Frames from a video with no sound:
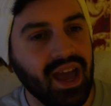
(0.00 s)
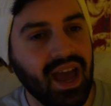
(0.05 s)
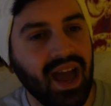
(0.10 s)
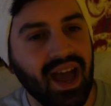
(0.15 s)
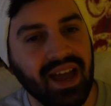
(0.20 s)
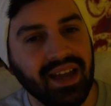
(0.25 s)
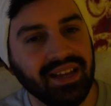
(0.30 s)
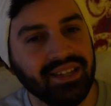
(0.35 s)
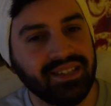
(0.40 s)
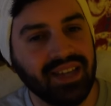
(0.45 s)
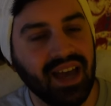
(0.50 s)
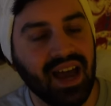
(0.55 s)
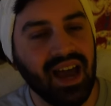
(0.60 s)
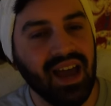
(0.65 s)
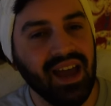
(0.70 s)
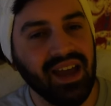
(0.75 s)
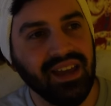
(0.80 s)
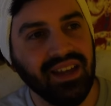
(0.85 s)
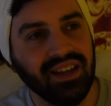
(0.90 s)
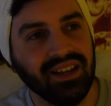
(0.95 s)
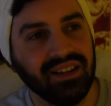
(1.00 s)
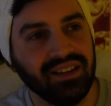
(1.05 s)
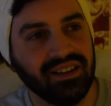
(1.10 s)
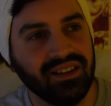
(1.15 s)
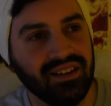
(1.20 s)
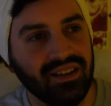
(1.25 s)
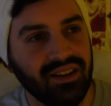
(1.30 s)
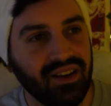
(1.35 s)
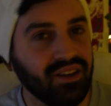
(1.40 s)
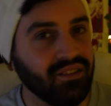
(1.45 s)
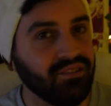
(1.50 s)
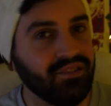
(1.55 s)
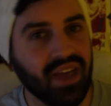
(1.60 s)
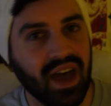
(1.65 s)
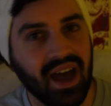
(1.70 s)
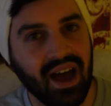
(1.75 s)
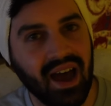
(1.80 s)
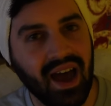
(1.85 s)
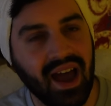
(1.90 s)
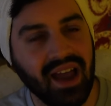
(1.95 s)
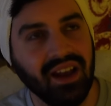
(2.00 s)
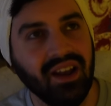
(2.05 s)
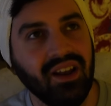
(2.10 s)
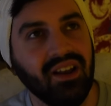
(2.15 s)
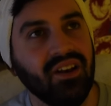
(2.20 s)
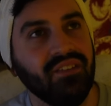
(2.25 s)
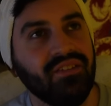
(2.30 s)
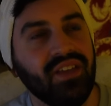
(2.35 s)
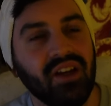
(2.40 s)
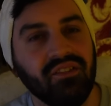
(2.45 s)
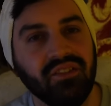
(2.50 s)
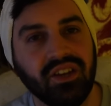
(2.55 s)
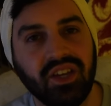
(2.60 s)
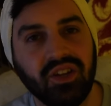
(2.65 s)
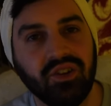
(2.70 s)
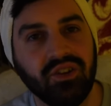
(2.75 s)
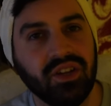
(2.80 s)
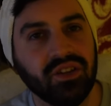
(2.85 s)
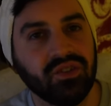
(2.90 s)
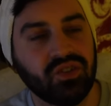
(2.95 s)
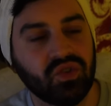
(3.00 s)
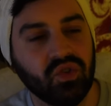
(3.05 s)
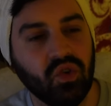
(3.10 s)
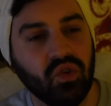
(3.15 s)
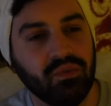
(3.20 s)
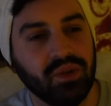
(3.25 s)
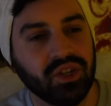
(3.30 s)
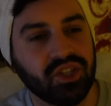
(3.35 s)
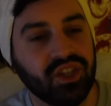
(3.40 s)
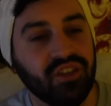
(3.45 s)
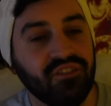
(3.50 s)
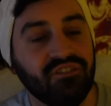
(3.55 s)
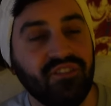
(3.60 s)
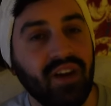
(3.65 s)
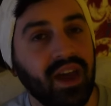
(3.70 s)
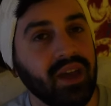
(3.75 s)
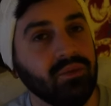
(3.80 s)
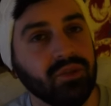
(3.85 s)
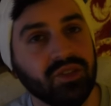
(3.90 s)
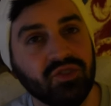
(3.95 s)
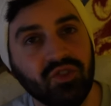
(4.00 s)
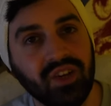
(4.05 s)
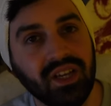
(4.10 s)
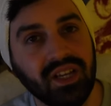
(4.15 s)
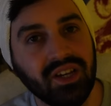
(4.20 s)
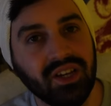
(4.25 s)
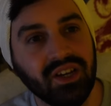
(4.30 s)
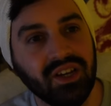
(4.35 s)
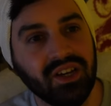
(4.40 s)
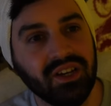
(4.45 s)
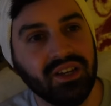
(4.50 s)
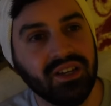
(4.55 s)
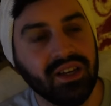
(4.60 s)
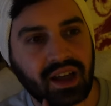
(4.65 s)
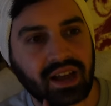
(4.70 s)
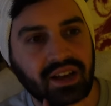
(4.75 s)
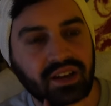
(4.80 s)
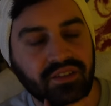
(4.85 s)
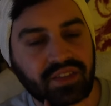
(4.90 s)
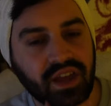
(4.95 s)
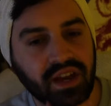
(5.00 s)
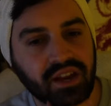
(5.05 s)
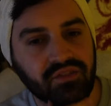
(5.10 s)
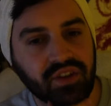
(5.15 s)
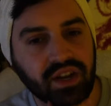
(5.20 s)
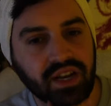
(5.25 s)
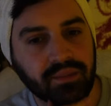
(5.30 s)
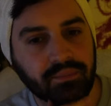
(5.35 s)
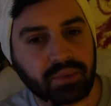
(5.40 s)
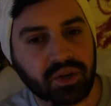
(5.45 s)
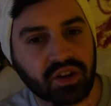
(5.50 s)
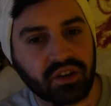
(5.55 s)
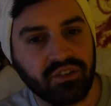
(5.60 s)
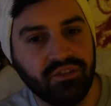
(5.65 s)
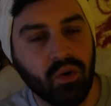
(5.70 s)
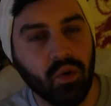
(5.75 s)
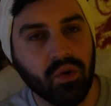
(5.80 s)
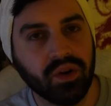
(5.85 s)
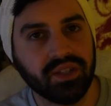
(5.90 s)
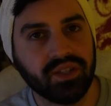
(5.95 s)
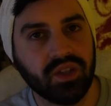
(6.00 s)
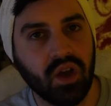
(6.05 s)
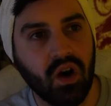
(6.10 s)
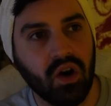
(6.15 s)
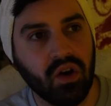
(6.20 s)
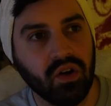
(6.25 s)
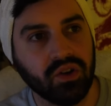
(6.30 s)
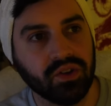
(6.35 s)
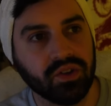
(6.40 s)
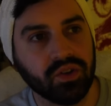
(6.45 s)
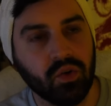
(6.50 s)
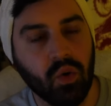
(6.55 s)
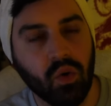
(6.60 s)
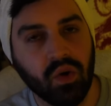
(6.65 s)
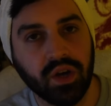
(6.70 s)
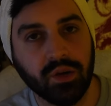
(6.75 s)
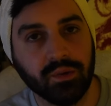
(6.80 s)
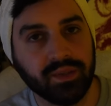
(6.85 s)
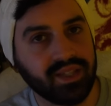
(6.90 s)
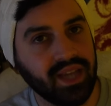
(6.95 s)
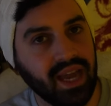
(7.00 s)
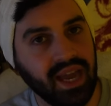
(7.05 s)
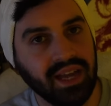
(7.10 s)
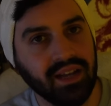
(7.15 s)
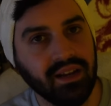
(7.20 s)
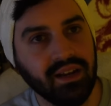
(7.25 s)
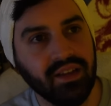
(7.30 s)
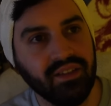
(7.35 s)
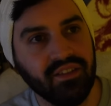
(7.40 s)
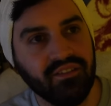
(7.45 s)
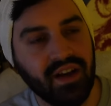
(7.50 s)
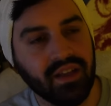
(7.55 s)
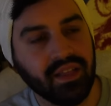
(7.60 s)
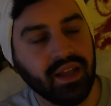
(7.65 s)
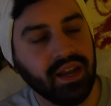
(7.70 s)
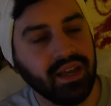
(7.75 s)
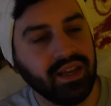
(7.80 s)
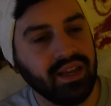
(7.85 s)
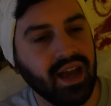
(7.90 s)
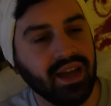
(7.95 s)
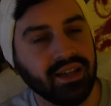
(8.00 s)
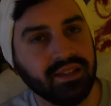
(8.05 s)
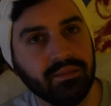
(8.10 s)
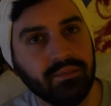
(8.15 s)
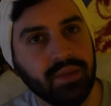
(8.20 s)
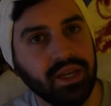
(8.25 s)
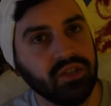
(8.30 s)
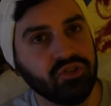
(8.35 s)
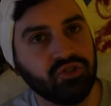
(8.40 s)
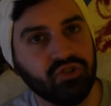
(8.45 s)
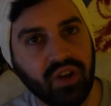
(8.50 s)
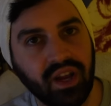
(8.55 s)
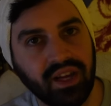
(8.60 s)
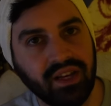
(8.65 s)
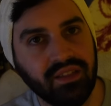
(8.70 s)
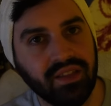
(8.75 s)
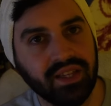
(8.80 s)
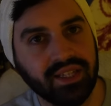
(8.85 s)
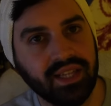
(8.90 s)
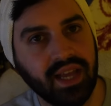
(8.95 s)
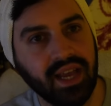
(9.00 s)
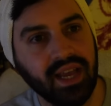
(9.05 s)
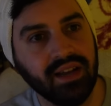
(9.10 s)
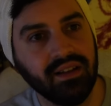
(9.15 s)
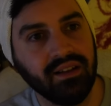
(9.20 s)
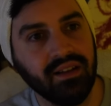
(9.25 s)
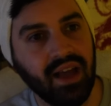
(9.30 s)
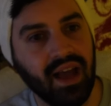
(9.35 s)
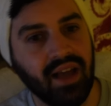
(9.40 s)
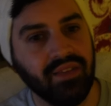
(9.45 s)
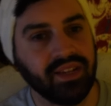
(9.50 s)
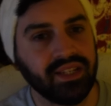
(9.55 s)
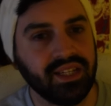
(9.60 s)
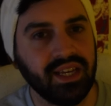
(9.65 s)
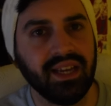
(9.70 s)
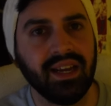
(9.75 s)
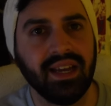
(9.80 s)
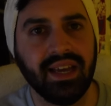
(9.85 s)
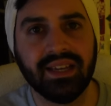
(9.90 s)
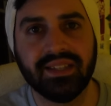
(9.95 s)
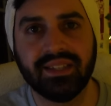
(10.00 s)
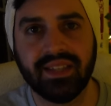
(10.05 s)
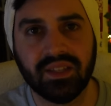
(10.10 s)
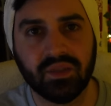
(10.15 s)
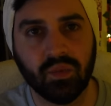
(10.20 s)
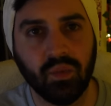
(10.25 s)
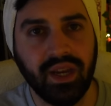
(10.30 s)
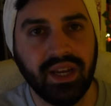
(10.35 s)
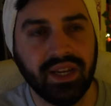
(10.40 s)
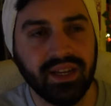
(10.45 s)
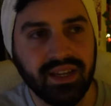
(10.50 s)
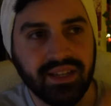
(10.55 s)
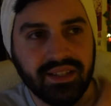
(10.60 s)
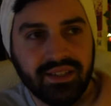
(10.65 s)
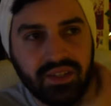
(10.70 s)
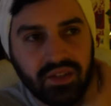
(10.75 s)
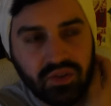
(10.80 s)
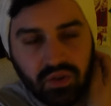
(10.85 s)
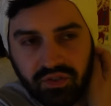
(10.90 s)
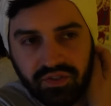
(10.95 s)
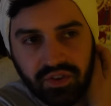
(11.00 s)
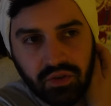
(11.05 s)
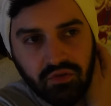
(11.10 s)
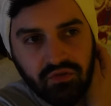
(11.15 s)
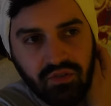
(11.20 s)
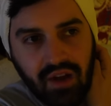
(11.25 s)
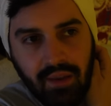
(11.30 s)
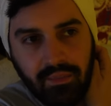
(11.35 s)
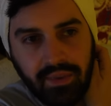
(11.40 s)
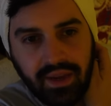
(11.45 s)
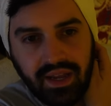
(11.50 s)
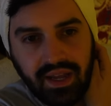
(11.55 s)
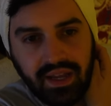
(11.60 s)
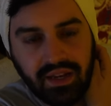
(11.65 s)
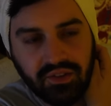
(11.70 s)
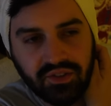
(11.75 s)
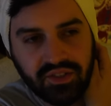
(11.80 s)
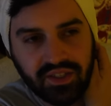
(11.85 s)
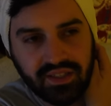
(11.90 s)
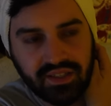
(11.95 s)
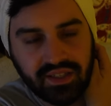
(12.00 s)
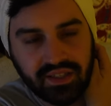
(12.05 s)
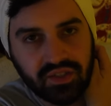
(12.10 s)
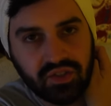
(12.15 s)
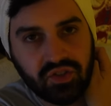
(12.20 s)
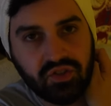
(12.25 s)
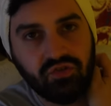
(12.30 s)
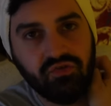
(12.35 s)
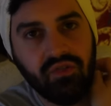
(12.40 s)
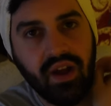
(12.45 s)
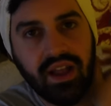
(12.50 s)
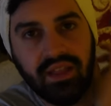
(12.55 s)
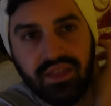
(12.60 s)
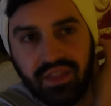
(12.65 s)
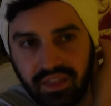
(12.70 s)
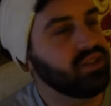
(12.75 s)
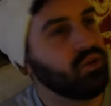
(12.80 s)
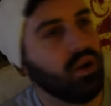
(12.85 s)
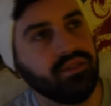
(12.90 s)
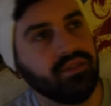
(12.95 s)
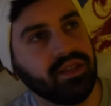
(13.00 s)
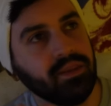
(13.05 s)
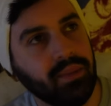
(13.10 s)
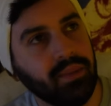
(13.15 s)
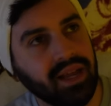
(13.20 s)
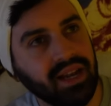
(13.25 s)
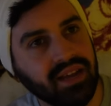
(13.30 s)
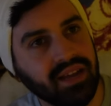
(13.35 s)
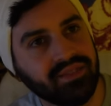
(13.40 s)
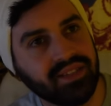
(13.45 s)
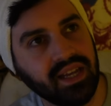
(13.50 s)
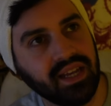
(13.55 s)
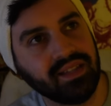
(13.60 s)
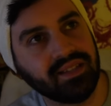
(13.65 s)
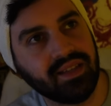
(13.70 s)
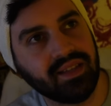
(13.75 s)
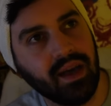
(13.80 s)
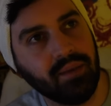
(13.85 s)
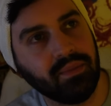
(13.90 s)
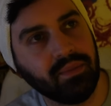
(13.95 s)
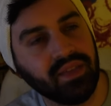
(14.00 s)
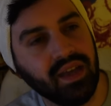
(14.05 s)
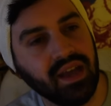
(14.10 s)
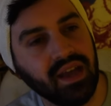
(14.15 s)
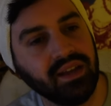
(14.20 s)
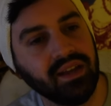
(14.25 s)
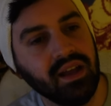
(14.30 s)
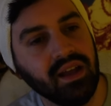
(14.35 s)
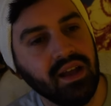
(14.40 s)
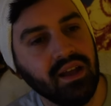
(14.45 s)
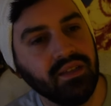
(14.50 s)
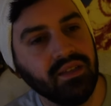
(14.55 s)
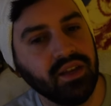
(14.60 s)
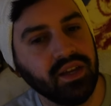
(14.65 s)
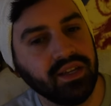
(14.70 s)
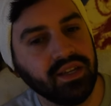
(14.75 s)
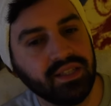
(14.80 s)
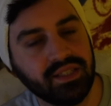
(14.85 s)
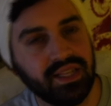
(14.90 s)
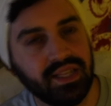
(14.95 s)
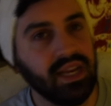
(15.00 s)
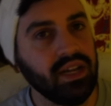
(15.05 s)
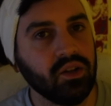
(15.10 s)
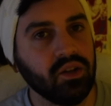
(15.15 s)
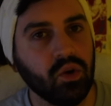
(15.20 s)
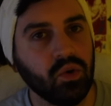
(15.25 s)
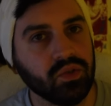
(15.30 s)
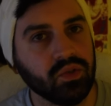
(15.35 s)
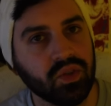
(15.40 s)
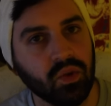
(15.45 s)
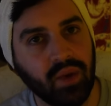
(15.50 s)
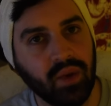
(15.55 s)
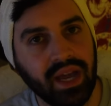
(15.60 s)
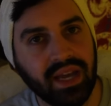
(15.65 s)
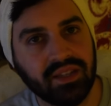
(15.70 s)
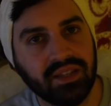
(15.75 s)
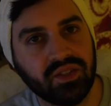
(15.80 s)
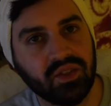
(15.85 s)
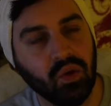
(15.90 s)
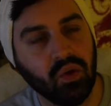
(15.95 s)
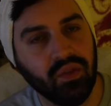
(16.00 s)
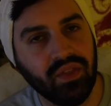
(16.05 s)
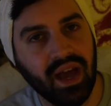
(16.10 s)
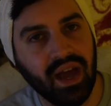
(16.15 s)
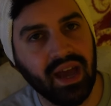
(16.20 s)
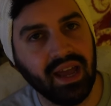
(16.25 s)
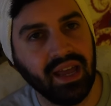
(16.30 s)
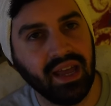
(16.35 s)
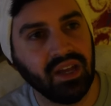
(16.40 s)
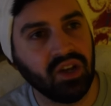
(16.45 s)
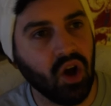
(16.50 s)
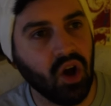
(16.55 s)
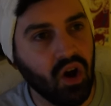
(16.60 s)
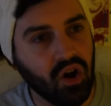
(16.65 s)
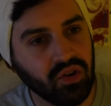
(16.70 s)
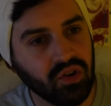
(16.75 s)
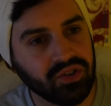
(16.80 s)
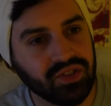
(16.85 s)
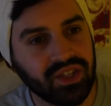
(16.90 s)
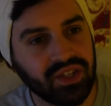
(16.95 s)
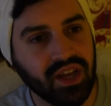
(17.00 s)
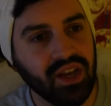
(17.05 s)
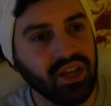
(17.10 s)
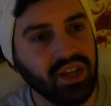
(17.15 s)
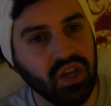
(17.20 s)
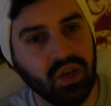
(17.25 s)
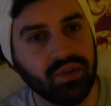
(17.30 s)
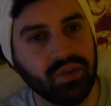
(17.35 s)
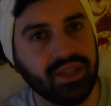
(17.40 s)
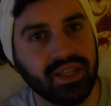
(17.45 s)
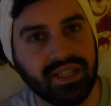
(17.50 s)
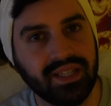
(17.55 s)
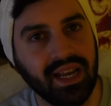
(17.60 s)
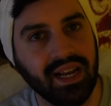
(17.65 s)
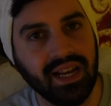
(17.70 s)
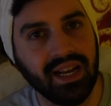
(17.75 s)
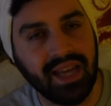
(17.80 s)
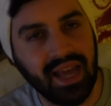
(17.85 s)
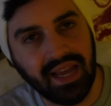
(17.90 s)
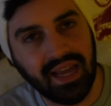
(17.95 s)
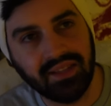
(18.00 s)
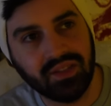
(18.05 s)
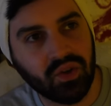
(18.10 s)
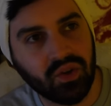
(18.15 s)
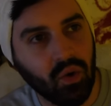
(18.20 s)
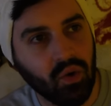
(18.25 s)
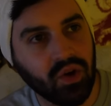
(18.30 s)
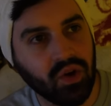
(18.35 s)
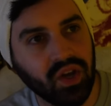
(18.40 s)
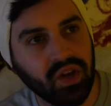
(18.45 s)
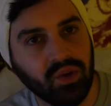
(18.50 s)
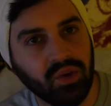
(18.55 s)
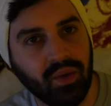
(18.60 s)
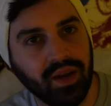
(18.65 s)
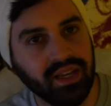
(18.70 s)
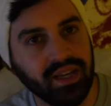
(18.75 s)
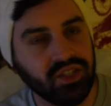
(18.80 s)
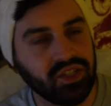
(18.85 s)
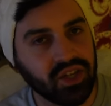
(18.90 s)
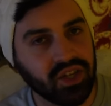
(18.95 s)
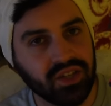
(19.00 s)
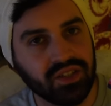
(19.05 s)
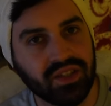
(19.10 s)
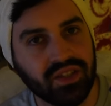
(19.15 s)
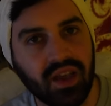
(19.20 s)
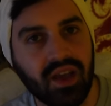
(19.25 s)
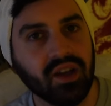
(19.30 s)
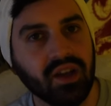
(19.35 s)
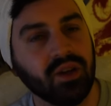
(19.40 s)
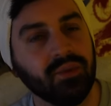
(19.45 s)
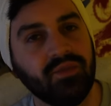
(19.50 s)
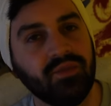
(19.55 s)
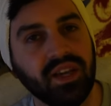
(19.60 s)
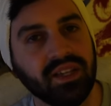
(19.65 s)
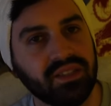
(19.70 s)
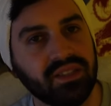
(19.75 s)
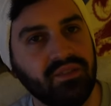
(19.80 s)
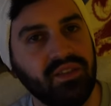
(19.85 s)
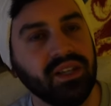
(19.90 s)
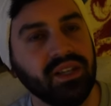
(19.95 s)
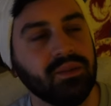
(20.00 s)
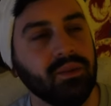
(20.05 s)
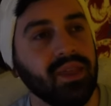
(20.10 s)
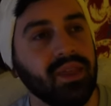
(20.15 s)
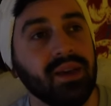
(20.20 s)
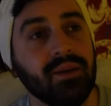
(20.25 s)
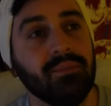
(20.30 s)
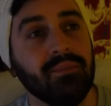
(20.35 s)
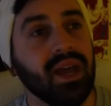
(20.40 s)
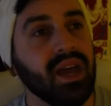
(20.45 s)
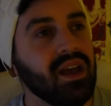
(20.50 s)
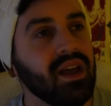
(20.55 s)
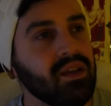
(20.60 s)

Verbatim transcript: And I love that. I love that reunion so much. The fight was really good. I love that he really put a focus on Goku's tail and the fact that he hasn't been training the tail and the tail is his weakness. You know, if you grab it, he loses his strength. So obviously Pilaf sees that, but then the tail goes away so that he can't use the tail against Goku when he does come face to face with him.